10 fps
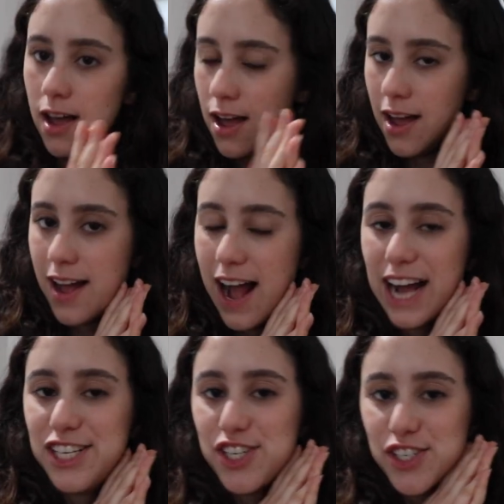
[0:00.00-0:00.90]

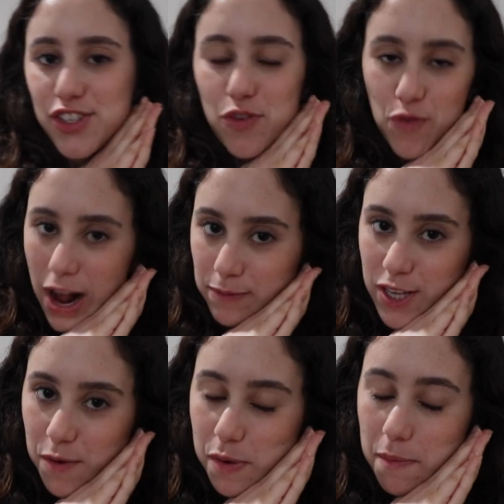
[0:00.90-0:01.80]
I just wrapped
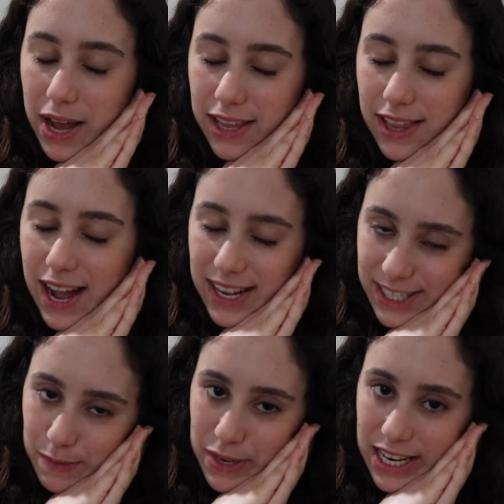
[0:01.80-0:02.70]
up my
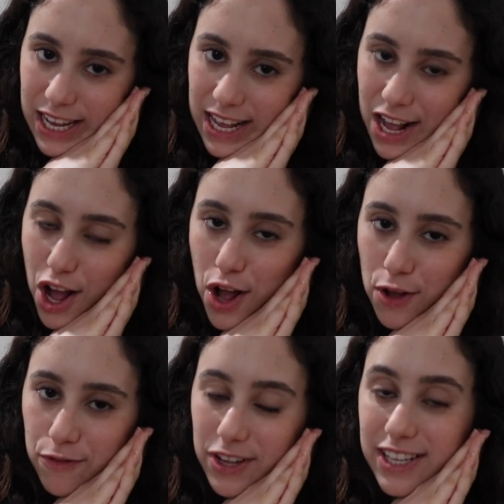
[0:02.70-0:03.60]
last meeting
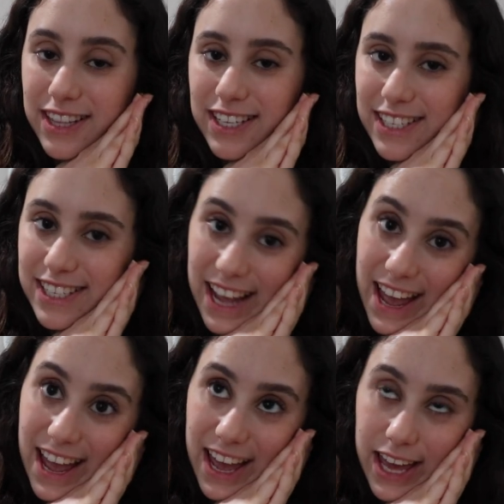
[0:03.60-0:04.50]
of the
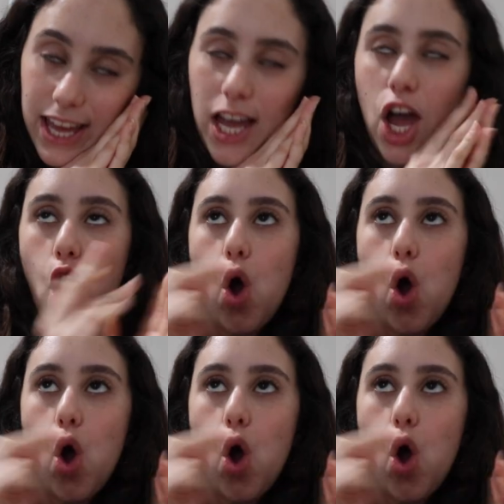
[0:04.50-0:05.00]
day.